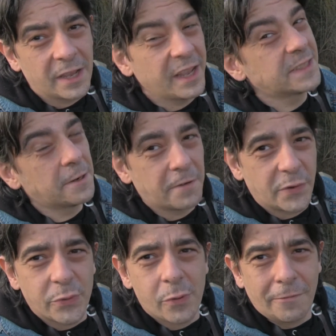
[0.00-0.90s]
It's in a
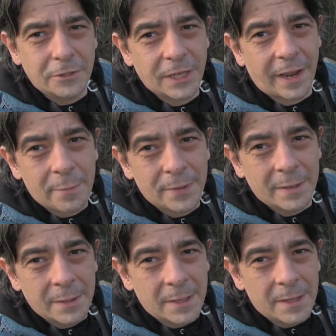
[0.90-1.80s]
very rough shape,
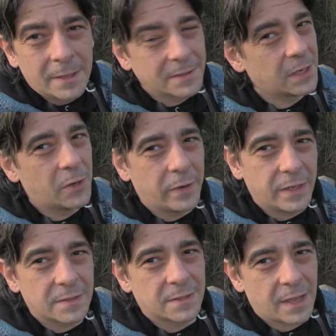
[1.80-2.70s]
so
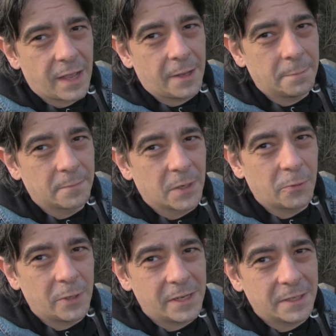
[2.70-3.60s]
it's
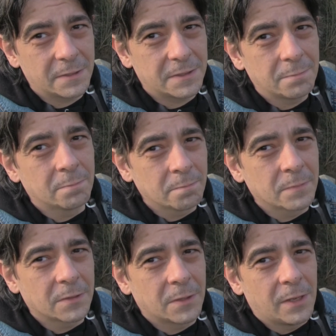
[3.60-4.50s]
really
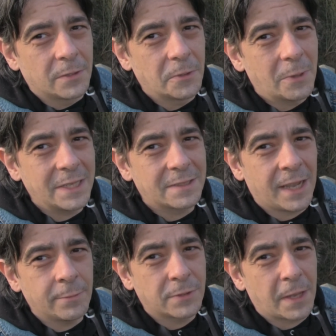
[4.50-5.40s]
the right
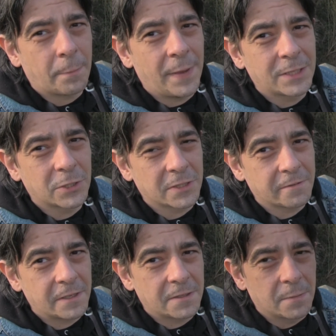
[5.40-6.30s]
time to take pictures of
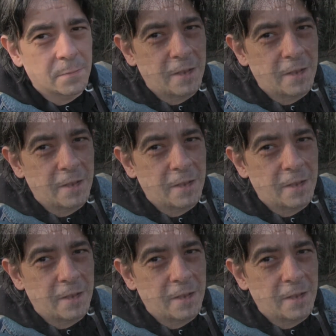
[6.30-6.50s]
it and